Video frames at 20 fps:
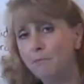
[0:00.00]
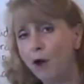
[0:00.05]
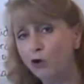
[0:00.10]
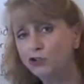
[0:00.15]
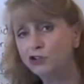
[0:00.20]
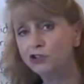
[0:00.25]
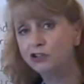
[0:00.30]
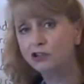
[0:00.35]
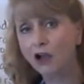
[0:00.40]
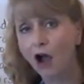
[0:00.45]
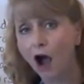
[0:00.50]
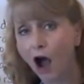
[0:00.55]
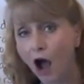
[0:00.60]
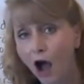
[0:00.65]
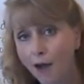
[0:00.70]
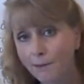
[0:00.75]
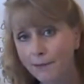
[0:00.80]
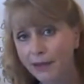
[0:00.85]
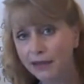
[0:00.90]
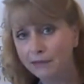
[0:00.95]
most
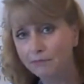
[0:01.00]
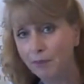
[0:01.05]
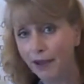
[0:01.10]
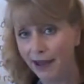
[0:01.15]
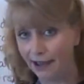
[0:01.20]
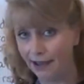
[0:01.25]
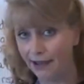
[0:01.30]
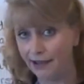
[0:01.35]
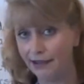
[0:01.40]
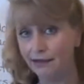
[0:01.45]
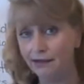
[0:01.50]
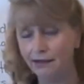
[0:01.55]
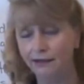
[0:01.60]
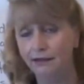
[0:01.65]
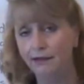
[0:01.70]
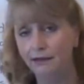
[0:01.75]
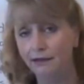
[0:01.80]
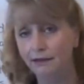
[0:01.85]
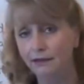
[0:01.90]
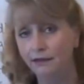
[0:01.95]
common pay
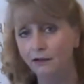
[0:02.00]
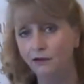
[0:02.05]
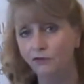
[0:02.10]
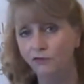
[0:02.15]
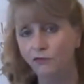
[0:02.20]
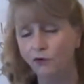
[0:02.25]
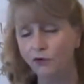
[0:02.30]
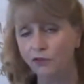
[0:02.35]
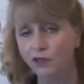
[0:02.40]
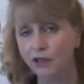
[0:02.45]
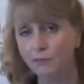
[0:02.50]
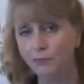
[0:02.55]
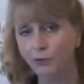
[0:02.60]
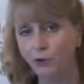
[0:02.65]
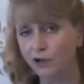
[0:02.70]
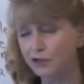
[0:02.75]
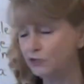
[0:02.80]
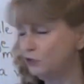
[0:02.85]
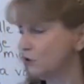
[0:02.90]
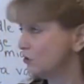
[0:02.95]
for the
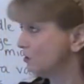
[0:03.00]
employee?